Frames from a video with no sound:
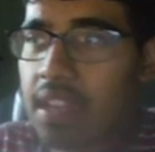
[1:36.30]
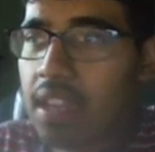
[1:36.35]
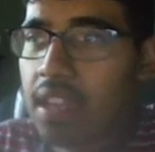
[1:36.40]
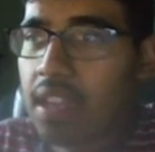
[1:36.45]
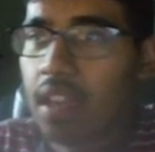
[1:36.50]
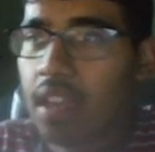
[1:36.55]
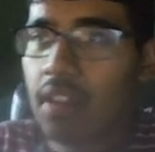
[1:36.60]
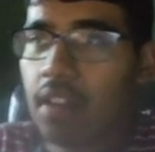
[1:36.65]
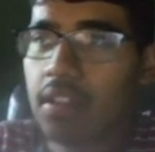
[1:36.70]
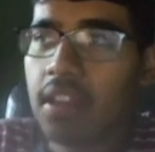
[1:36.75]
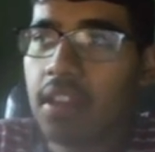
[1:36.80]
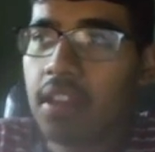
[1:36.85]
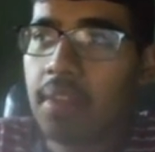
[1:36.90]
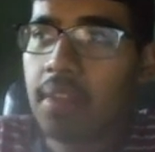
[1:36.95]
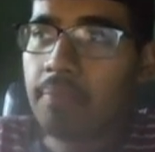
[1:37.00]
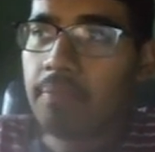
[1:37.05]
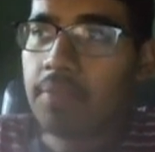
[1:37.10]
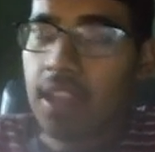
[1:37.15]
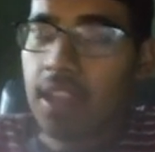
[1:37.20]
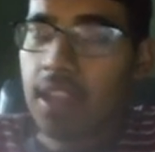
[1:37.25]
Okay?
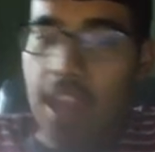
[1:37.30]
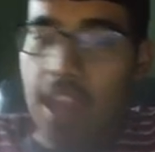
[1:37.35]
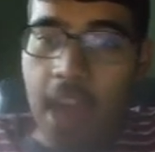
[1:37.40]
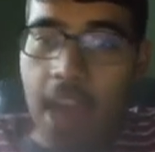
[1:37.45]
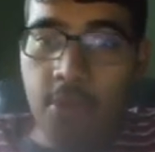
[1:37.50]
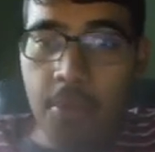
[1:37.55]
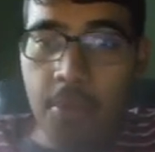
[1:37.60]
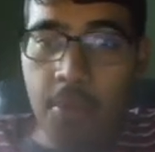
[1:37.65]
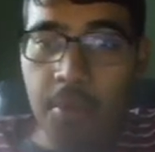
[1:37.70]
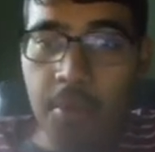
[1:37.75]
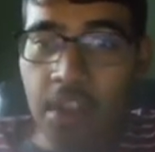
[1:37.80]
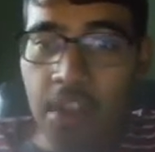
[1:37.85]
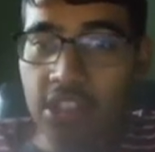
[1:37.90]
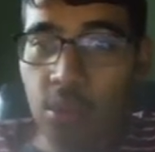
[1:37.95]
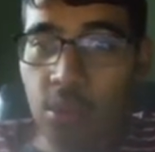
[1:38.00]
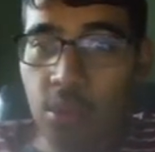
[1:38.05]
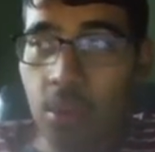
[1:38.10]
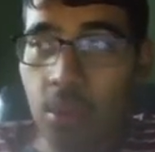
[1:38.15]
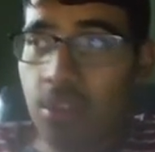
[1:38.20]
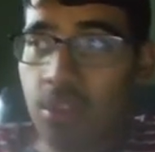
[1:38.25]
And remember, guys, the
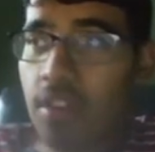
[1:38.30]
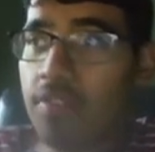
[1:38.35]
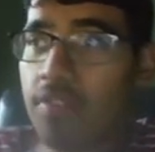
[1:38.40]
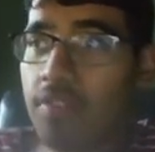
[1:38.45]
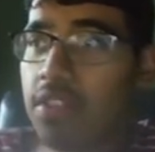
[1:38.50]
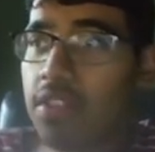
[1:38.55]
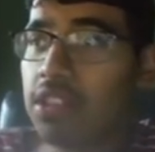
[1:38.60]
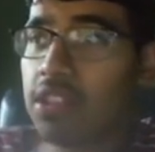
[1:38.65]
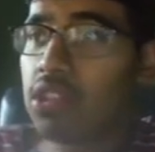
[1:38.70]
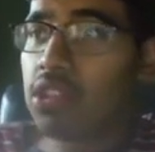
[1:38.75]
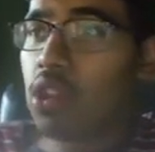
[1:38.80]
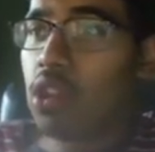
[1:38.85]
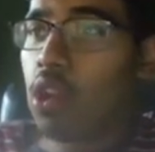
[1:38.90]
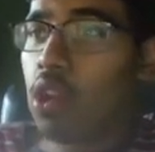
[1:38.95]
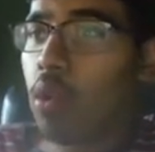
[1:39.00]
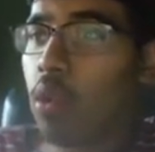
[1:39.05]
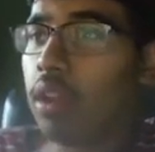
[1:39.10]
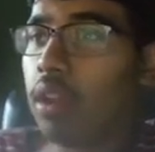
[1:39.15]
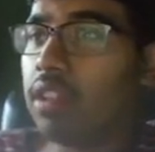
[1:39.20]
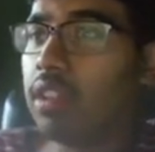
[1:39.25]
winner of this
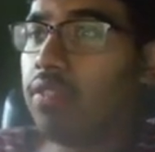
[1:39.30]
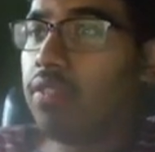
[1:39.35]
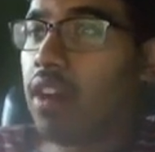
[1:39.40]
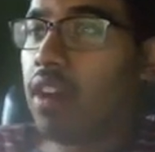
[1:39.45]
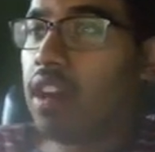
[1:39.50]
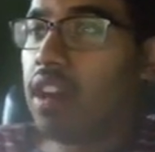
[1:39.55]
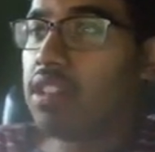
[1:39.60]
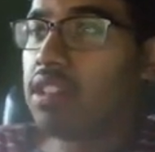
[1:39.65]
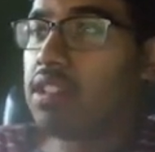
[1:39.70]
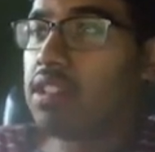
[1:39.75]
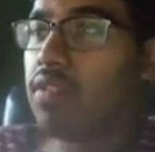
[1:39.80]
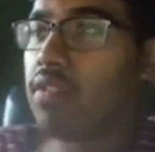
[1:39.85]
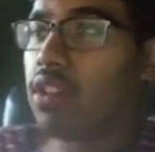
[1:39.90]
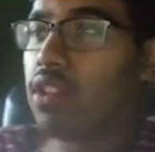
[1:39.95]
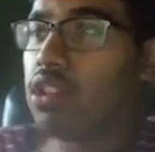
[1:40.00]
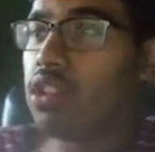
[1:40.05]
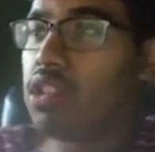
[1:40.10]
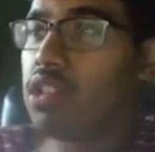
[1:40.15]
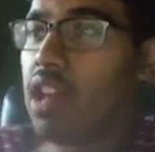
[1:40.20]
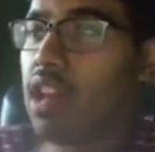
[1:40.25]
qualifies for the
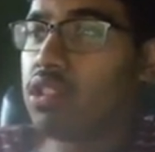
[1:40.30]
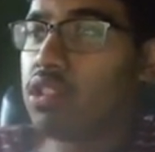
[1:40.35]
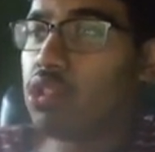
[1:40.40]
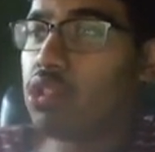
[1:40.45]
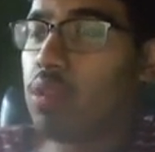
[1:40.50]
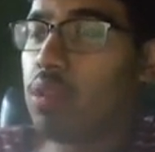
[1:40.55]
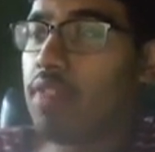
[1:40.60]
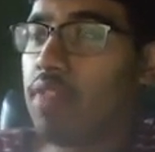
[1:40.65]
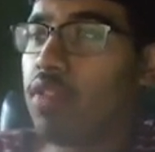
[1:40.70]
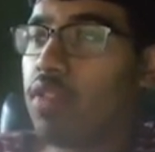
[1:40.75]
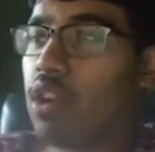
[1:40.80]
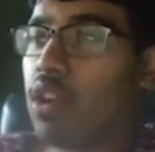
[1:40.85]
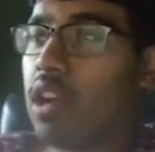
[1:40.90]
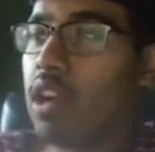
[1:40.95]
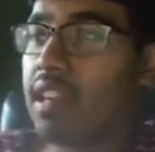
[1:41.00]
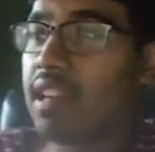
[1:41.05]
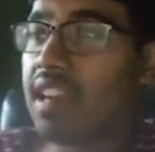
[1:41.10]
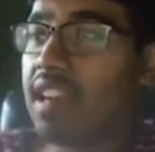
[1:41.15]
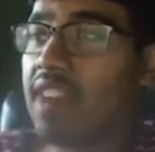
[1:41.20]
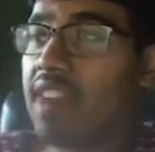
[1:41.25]
2024 CONCACAF